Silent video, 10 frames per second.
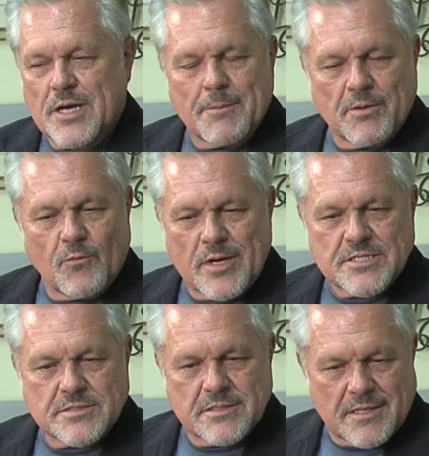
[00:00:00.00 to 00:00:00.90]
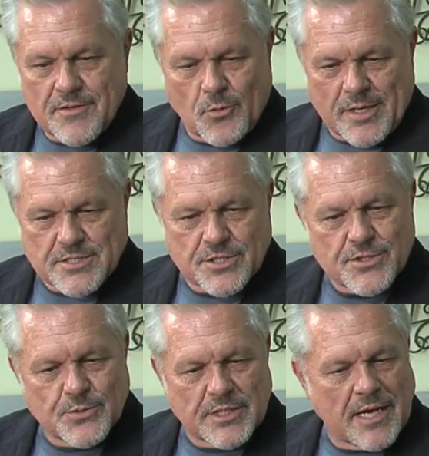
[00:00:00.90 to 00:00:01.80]
were a couple of other ways to
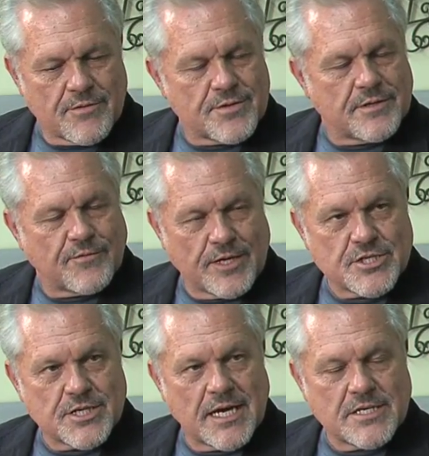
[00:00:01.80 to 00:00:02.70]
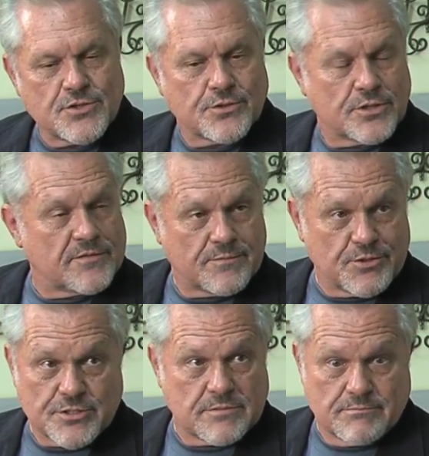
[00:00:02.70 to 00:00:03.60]
do it other than a franchise. You could have
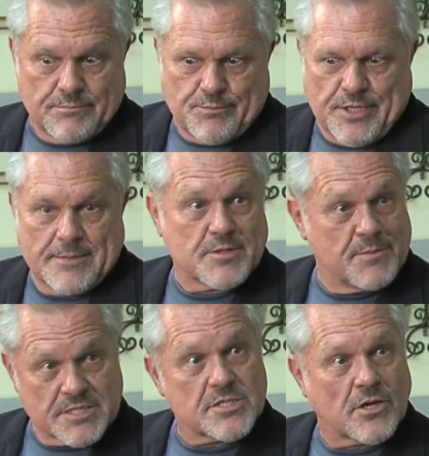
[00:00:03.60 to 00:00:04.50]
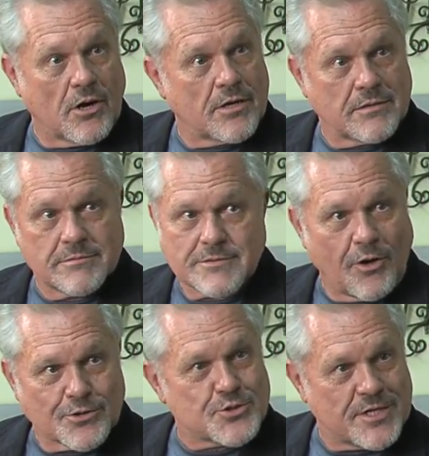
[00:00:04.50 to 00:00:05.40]
just printed up some business card and
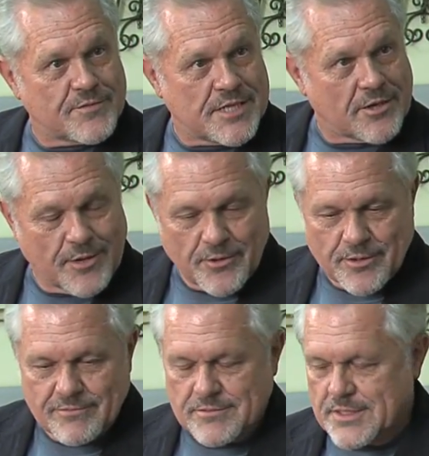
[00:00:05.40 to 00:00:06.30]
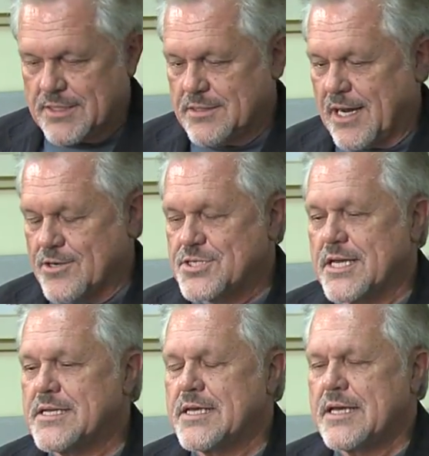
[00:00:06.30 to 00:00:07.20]
called yourself a decorator in our
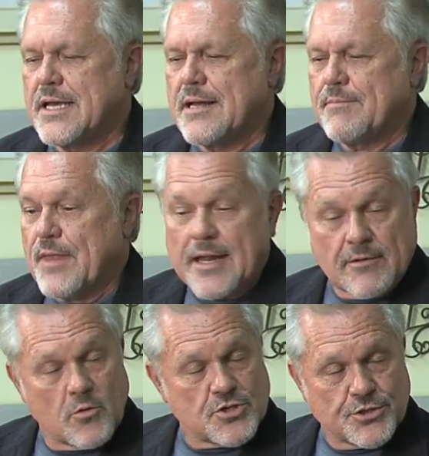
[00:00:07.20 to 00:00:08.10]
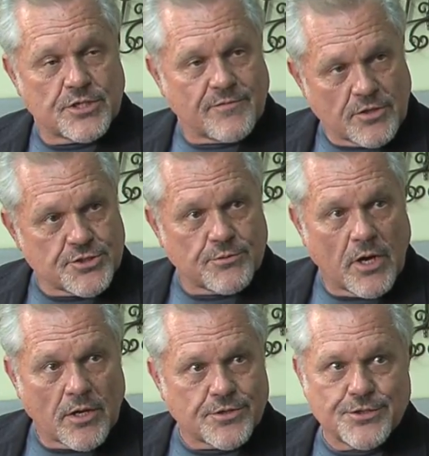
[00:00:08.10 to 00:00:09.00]
state. And of course, you could have also
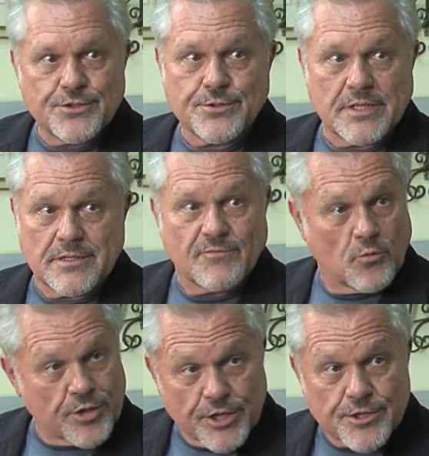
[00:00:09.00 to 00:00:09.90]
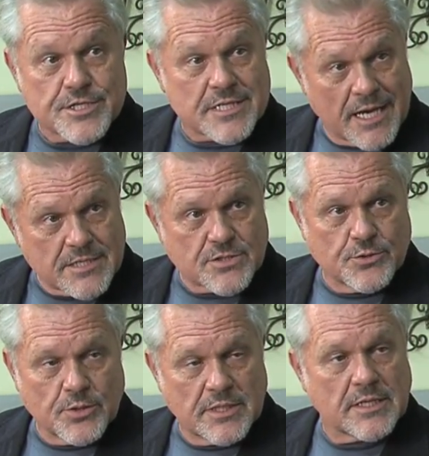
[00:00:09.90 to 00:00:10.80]
gone to a 4-year design
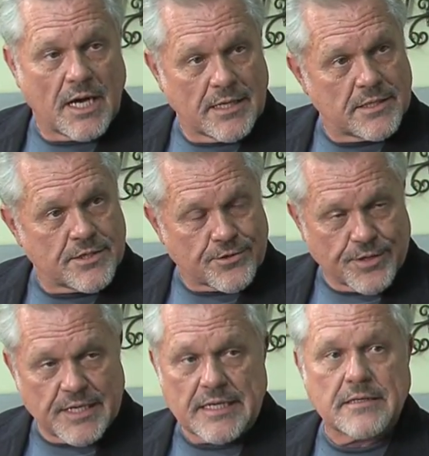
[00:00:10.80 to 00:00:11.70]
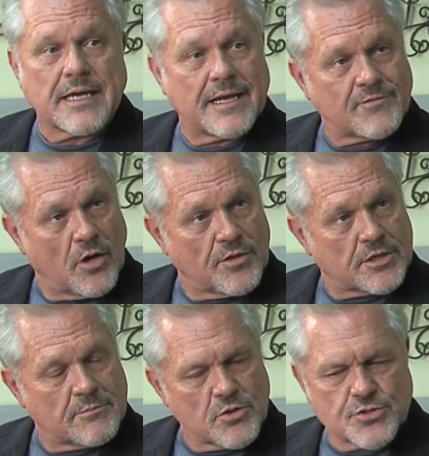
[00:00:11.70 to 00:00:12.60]
school and gotten a degree and kind of gone the
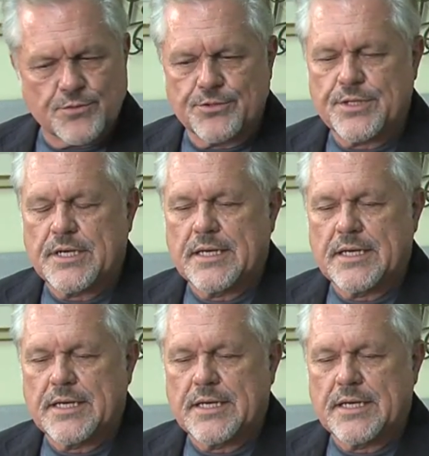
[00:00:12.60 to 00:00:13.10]
commercial route.